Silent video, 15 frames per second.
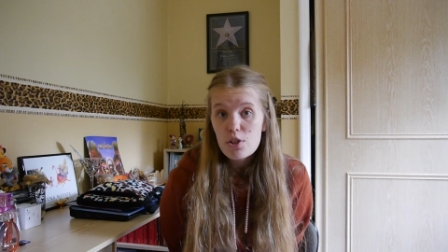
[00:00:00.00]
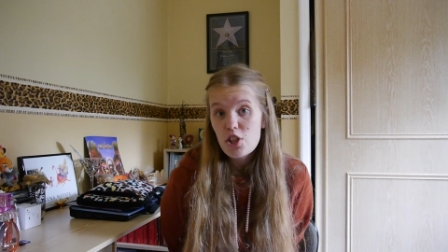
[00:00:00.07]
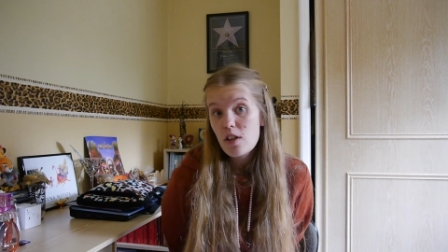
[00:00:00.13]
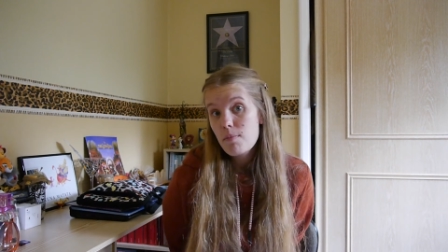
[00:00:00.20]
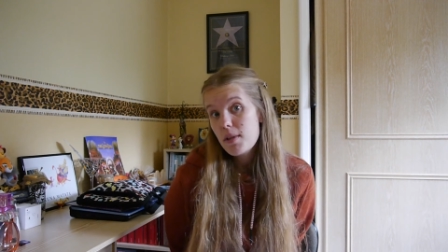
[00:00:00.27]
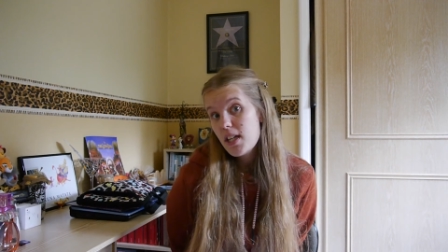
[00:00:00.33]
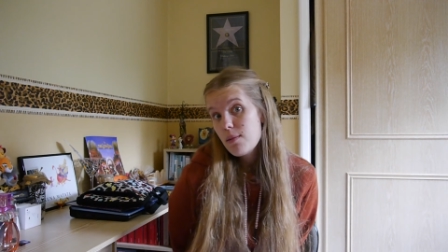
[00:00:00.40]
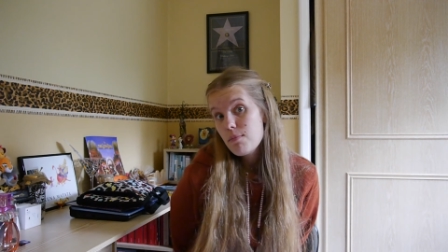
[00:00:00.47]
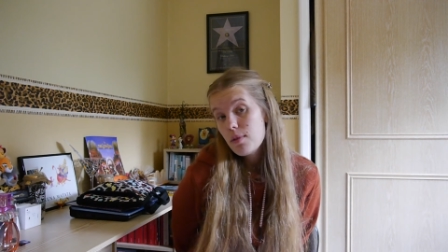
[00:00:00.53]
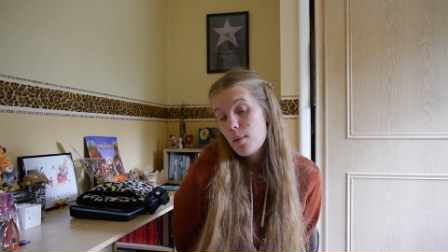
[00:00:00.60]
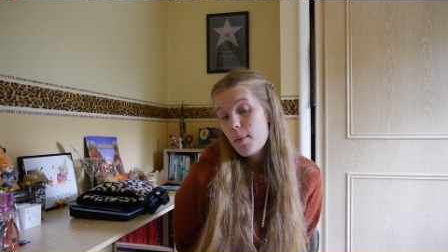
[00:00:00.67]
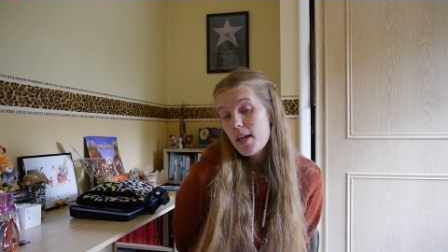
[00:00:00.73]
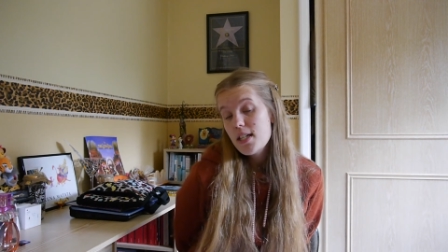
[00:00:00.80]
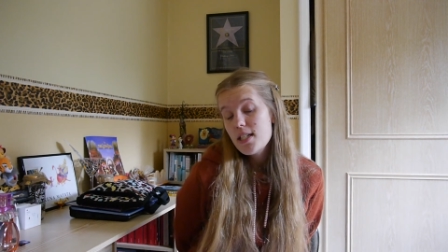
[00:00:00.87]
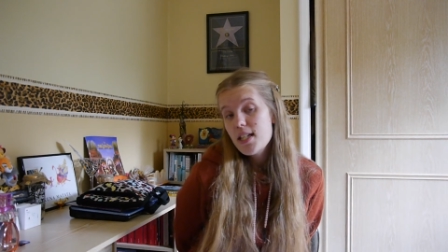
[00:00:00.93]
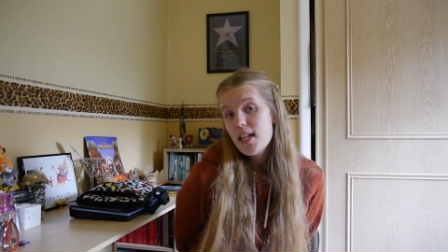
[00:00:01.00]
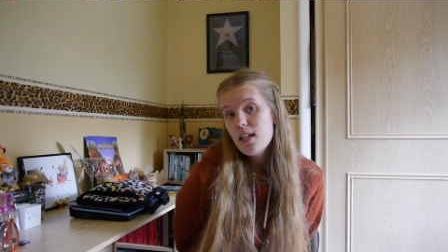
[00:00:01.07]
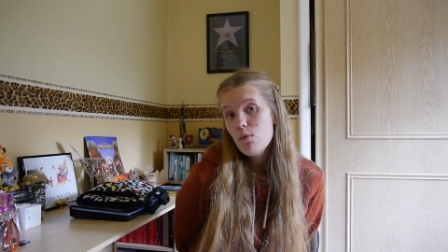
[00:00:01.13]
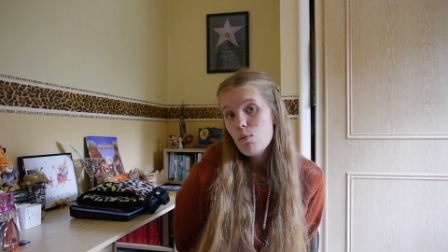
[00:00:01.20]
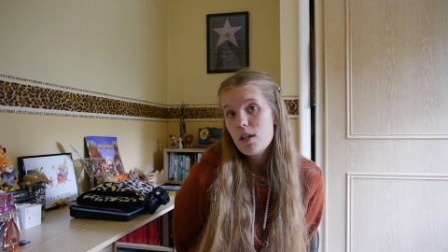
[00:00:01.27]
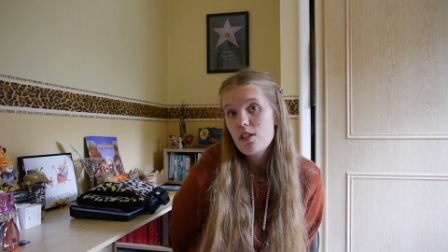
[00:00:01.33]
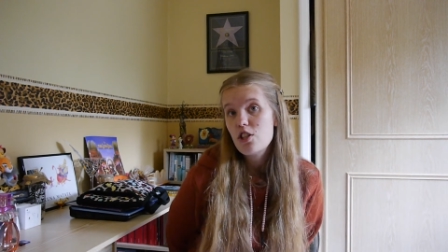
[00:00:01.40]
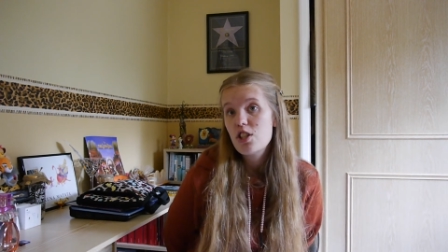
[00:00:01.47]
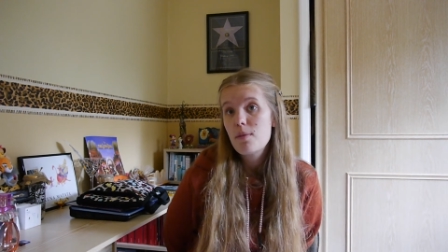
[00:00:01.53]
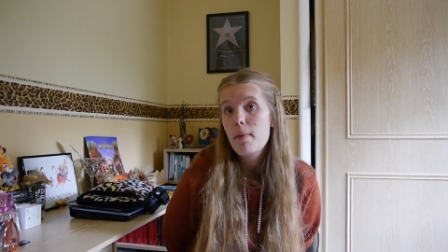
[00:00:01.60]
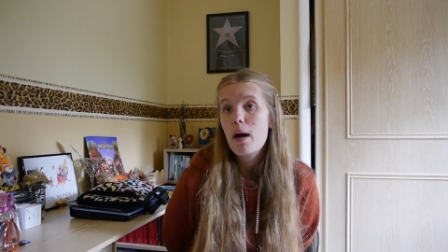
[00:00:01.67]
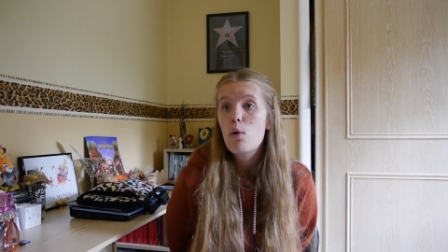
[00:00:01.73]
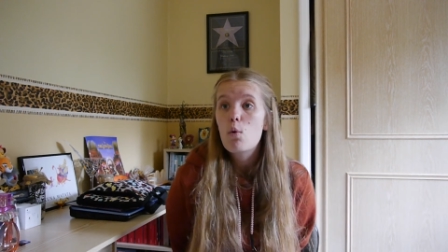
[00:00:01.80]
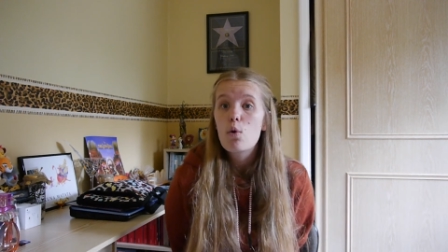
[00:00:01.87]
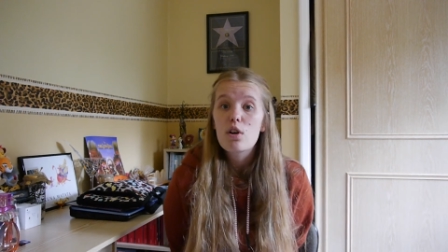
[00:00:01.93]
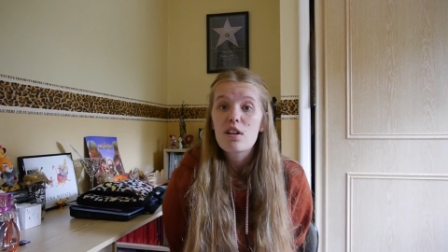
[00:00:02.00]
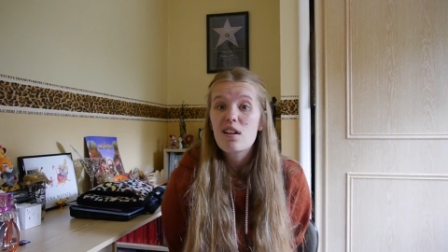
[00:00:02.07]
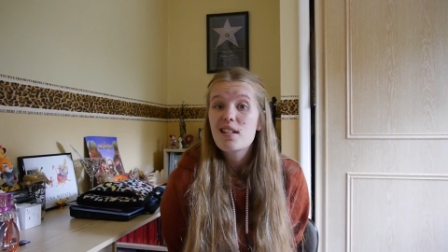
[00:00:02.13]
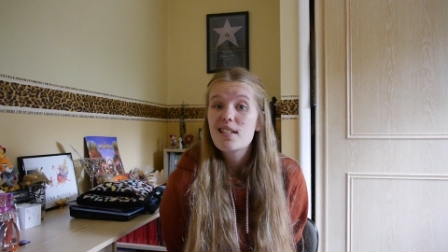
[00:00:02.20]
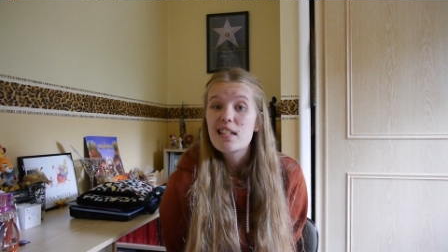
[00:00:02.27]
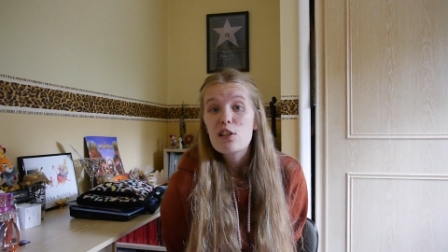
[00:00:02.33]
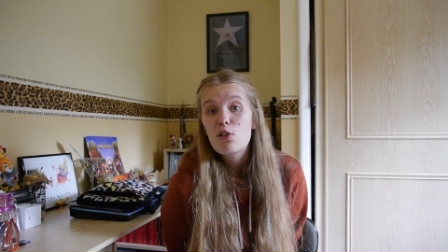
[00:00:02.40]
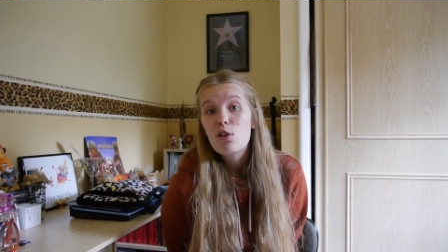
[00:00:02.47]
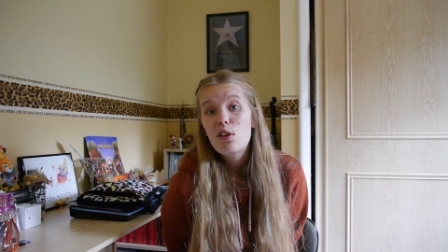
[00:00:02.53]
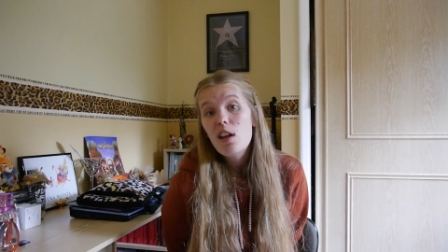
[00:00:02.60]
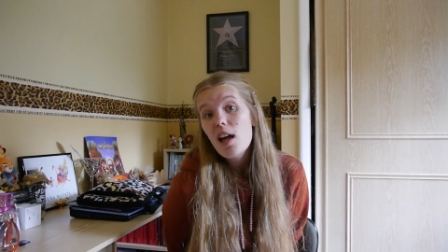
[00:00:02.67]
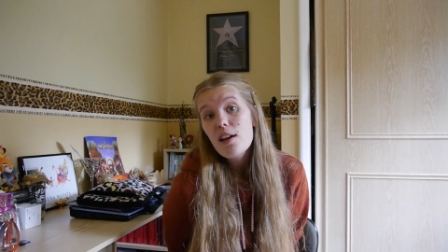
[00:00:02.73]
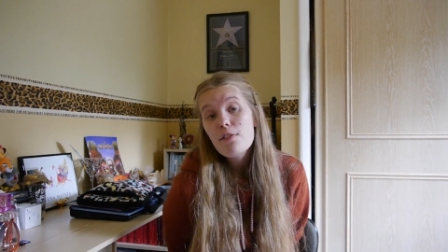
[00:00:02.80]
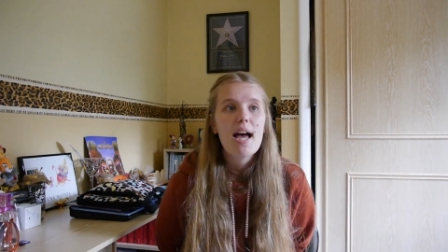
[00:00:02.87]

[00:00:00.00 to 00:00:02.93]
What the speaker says: which I've been implementing, which is about organising your life.